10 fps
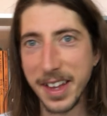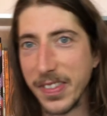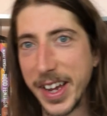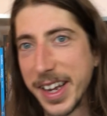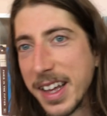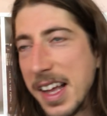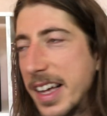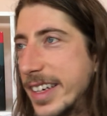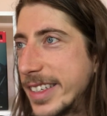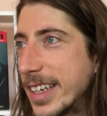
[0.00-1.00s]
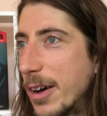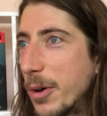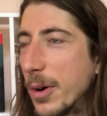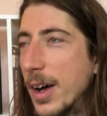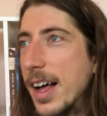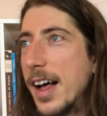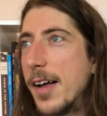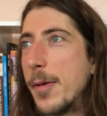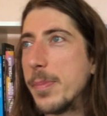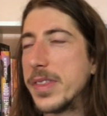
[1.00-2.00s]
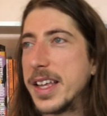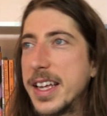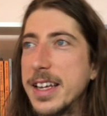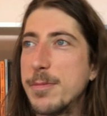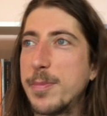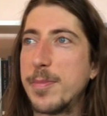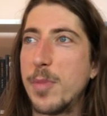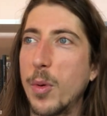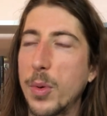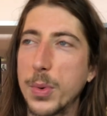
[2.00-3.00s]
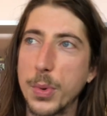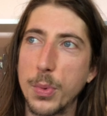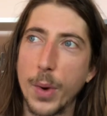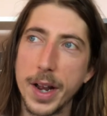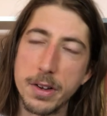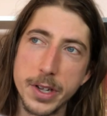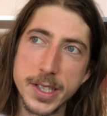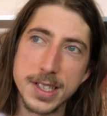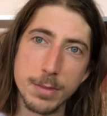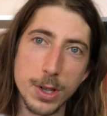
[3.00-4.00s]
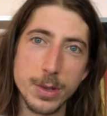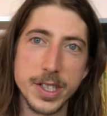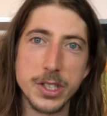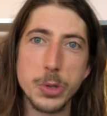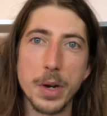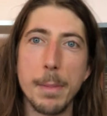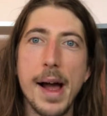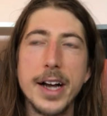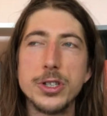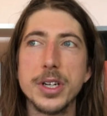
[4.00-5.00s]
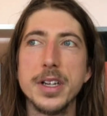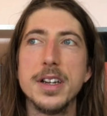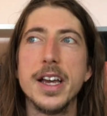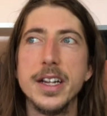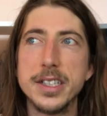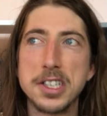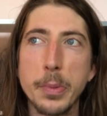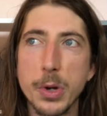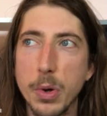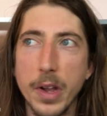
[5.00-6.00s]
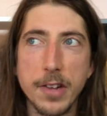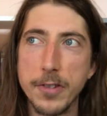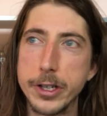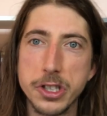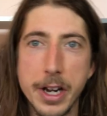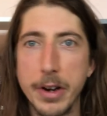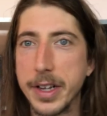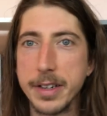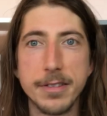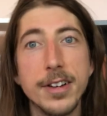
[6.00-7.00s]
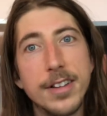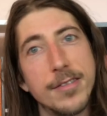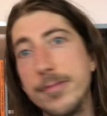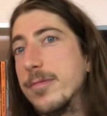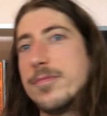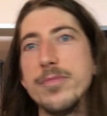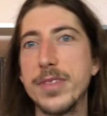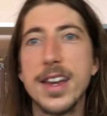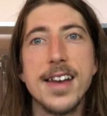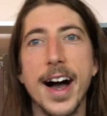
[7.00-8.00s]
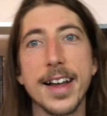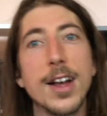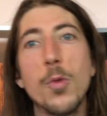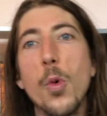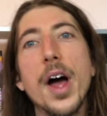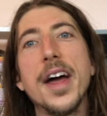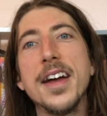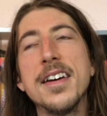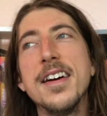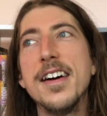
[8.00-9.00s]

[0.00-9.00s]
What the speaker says: And like, so he railed on some of those, as you would imagine, in his typical like vegetarian knocking way.